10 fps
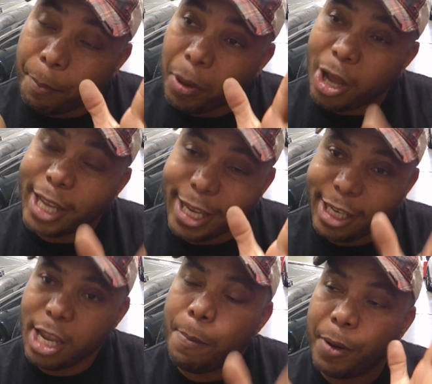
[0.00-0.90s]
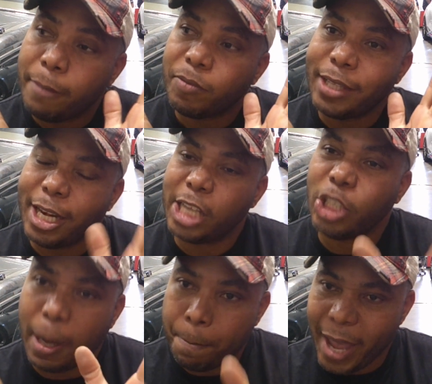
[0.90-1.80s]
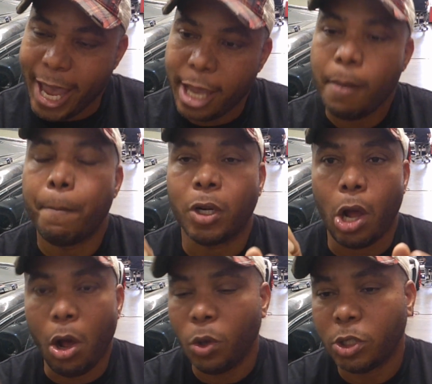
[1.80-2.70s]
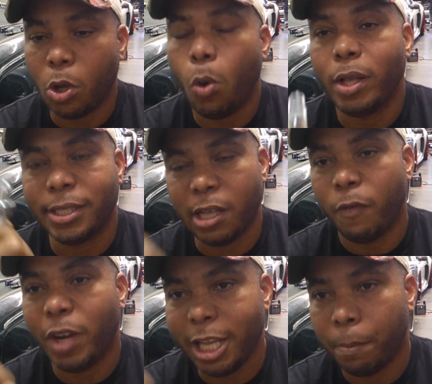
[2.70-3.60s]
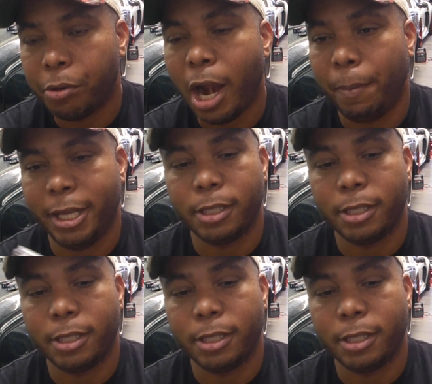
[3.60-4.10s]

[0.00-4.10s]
plug can keep detonation at bay, but also self-clean properly.